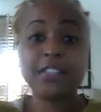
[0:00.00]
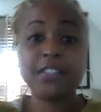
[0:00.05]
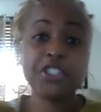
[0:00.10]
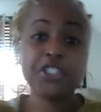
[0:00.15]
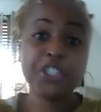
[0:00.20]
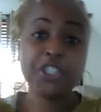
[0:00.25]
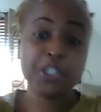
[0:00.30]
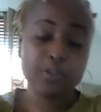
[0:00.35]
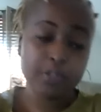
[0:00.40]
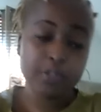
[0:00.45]

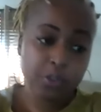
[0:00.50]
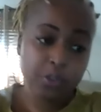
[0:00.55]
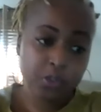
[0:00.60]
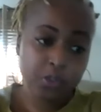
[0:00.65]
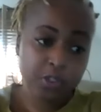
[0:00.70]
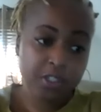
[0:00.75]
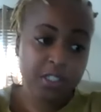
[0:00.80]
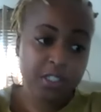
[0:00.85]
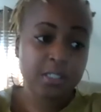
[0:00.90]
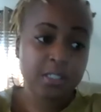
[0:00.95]
share
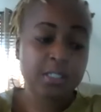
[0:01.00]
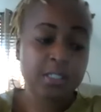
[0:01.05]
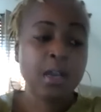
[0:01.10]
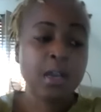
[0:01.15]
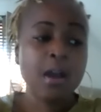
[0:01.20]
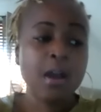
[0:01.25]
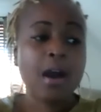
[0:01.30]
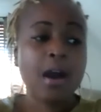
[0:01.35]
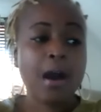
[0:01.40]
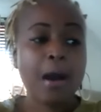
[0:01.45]
resources.
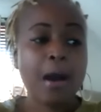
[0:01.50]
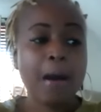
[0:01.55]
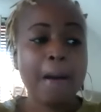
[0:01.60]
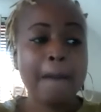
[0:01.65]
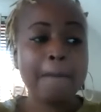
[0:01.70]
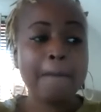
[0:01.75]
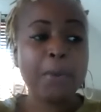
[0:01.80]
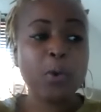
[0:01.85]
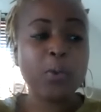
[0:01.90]
Um,